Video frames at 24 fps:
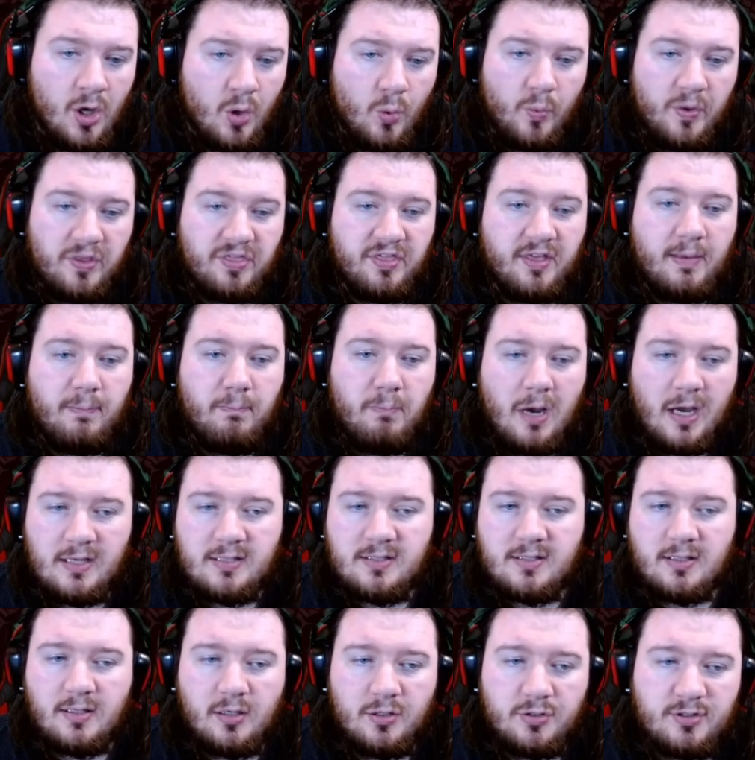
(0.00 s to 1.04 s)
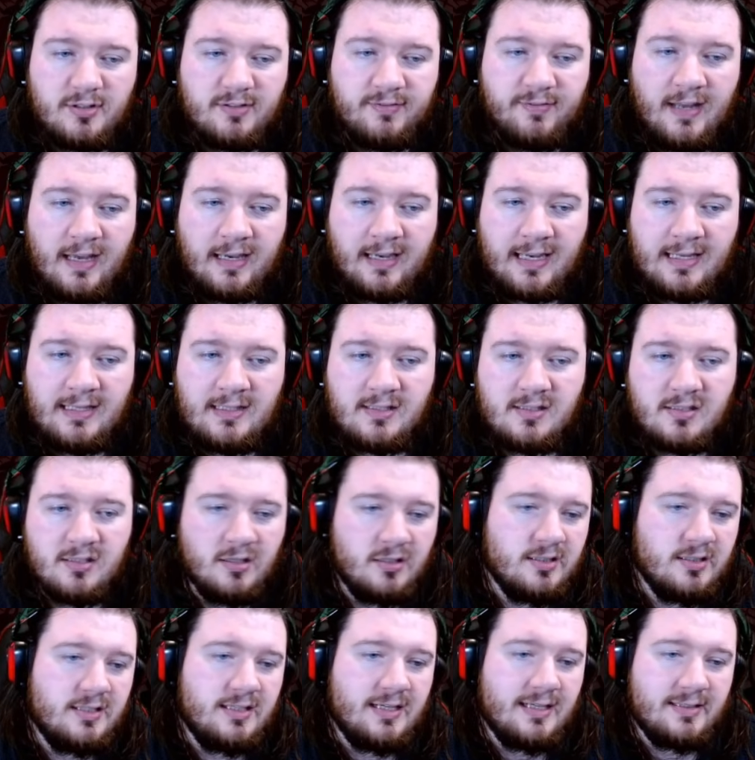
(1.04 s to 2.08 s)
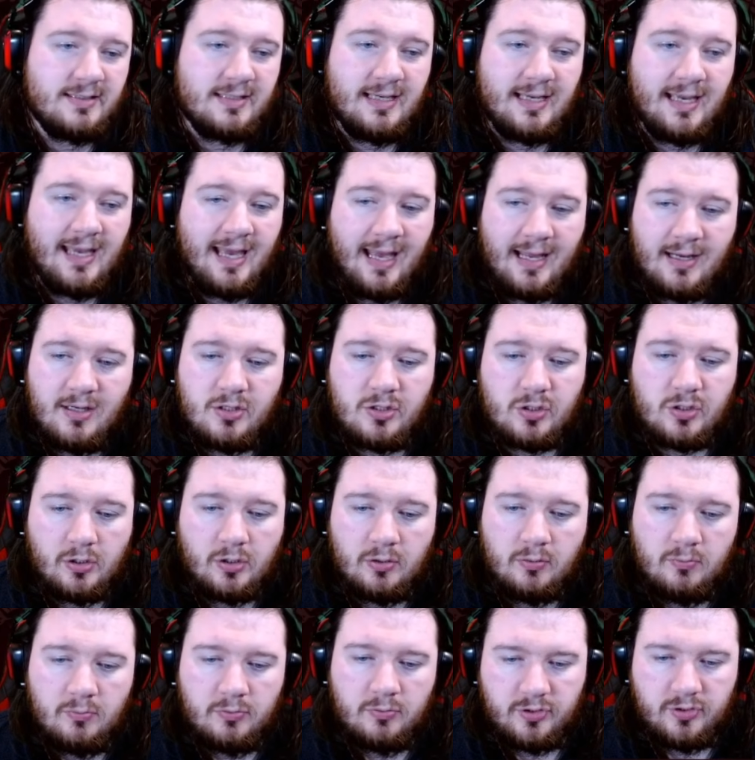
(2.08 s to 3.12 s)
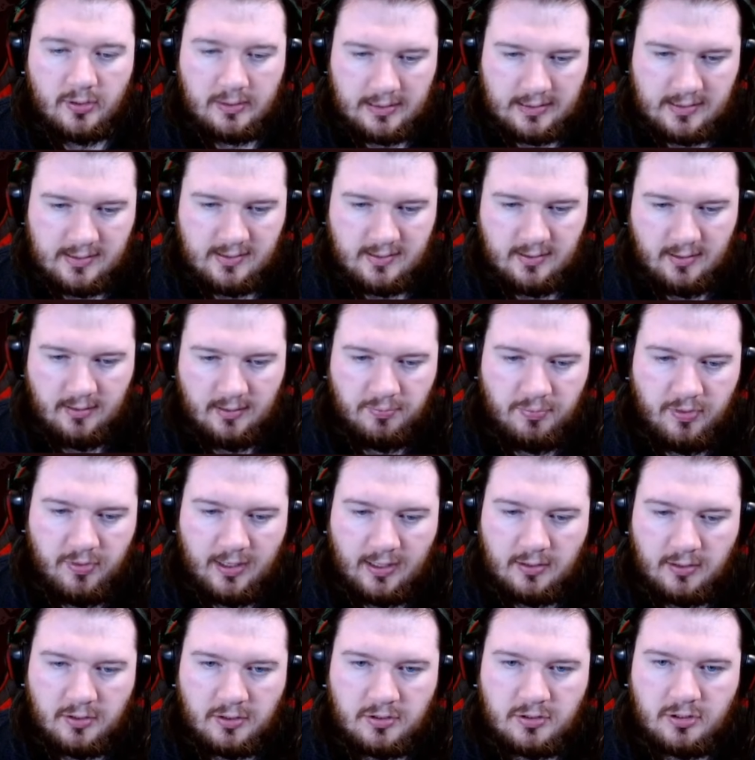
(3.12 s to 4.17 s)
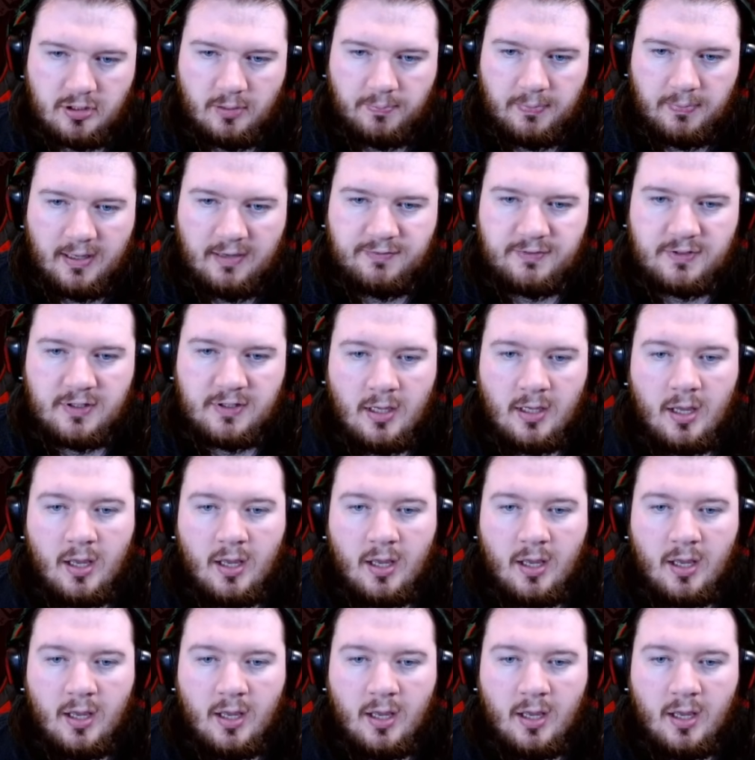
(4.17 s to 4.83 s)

with a master country's flag inserted as a canton, so that's the thing in the top left,